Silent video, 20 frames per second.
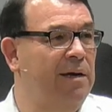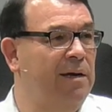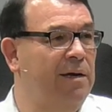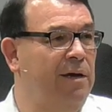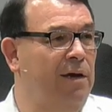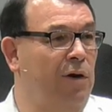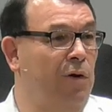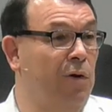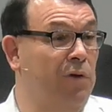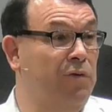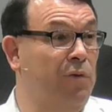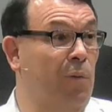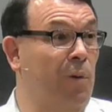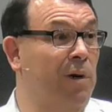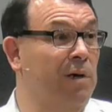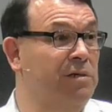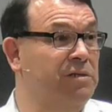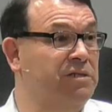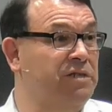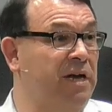You know what the
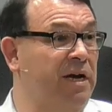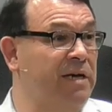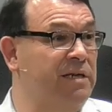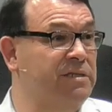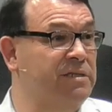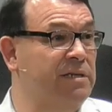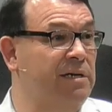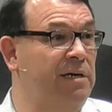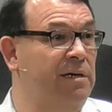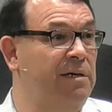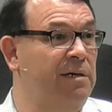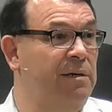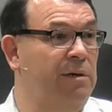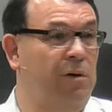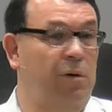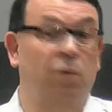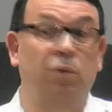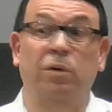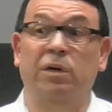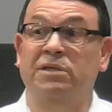world says?
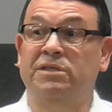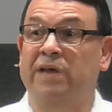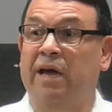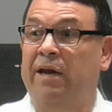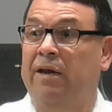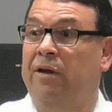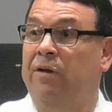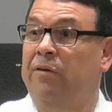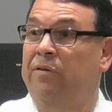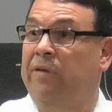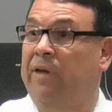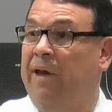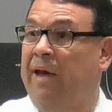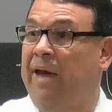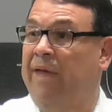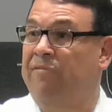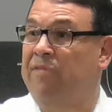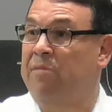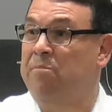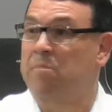Ooh, it's that dude that
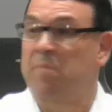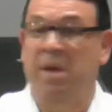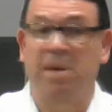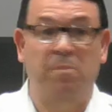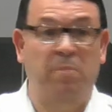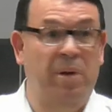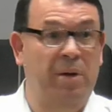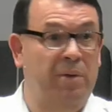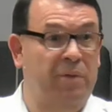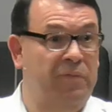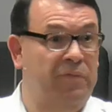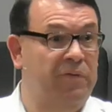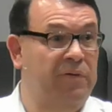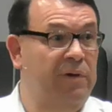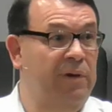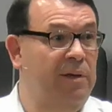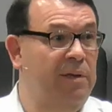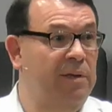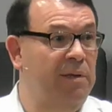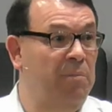gave them big bills,
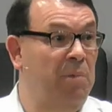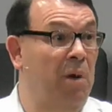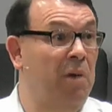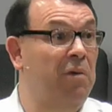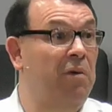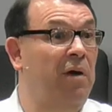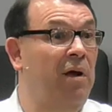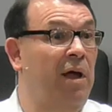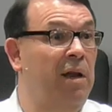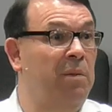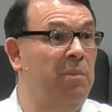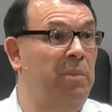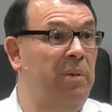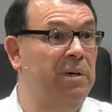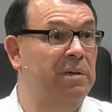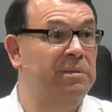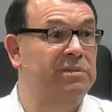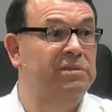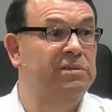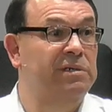them $100
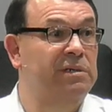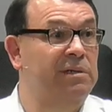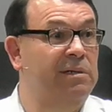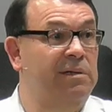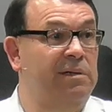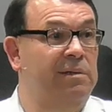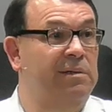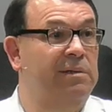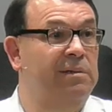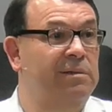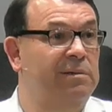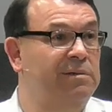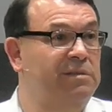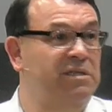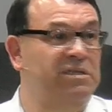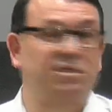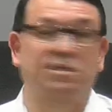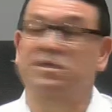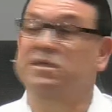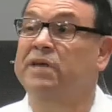bills.
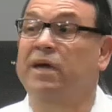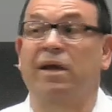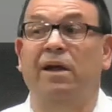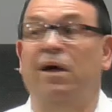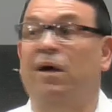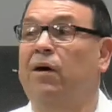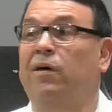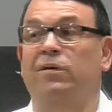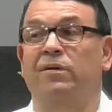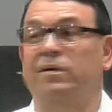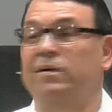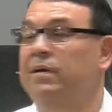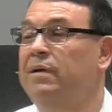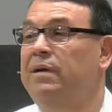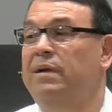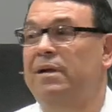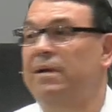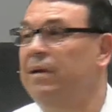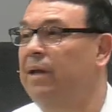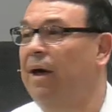Jesus said, No,
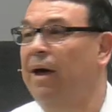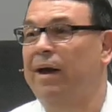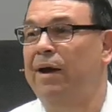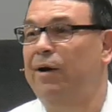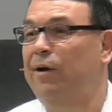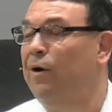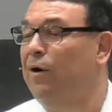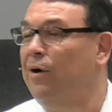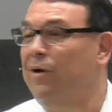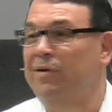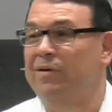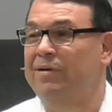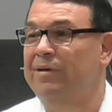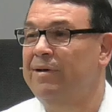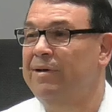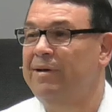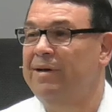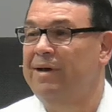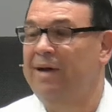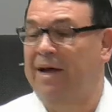not at all.
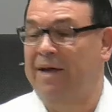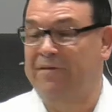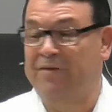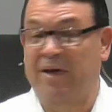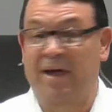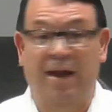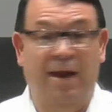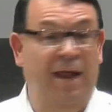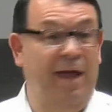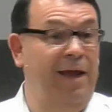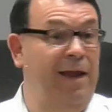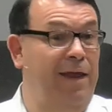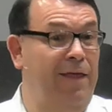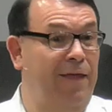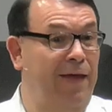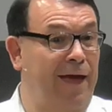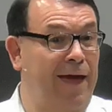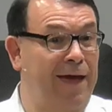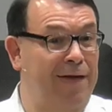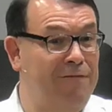It's that lady
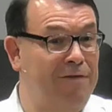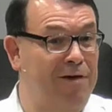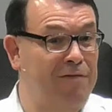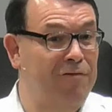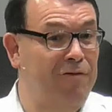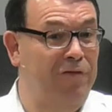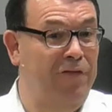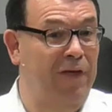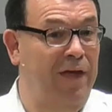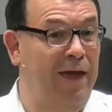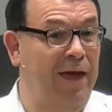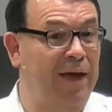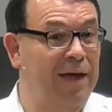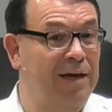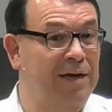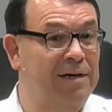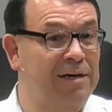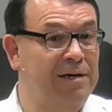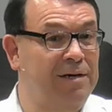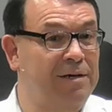that gave everything.
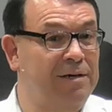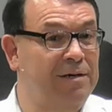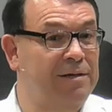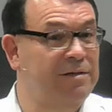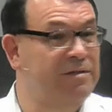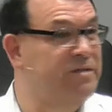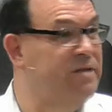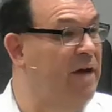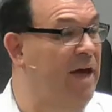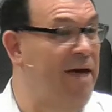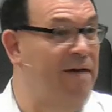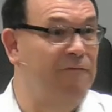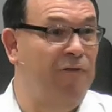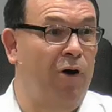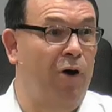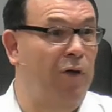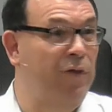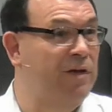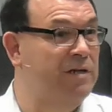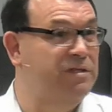She gave
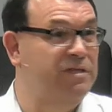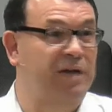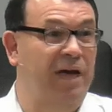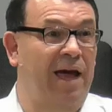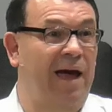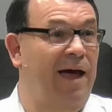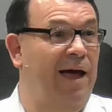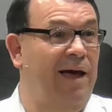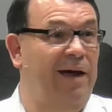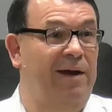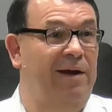all that she had.